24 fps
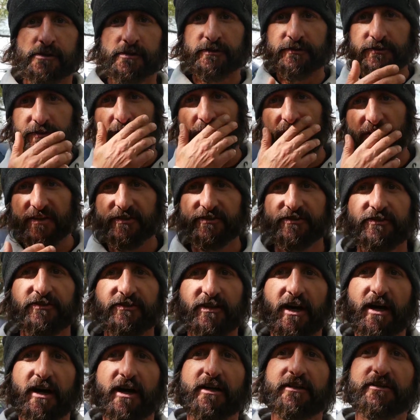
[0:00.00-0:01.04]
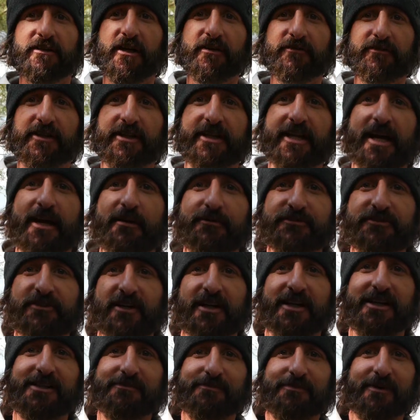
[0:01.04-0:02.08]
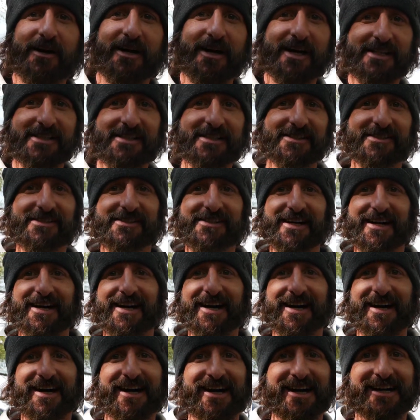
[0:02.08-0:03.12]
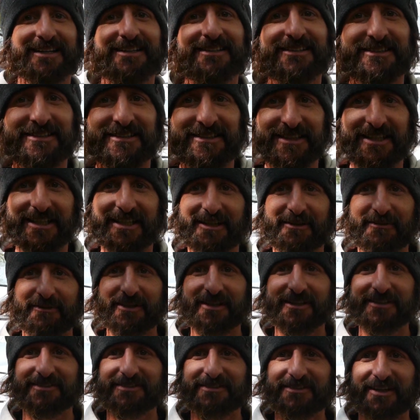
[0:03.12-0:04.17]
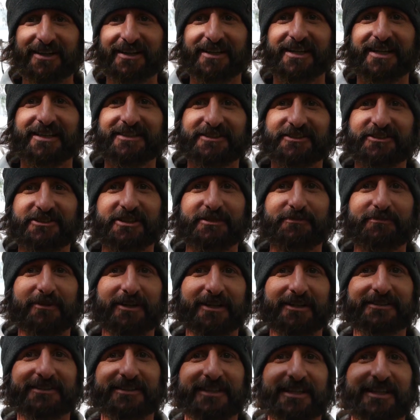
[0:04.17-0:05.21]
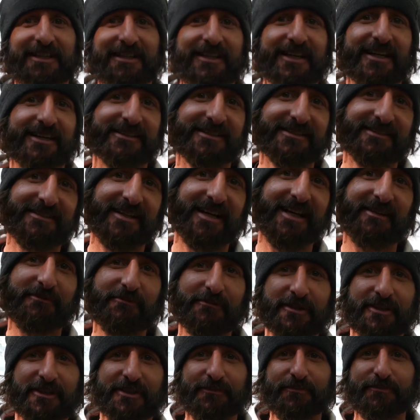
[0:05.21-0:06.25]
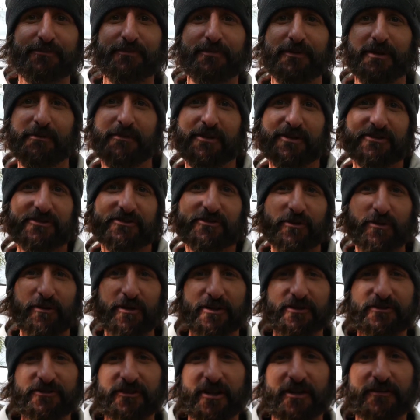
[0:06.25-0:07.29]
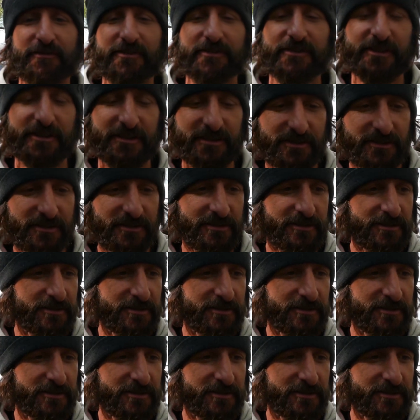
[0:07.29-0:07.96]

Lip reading: So this is our lovely campsite behind us. Haha. Anyways, I got the Jeep right there. I got the tent. We pretty much store our stuff in the.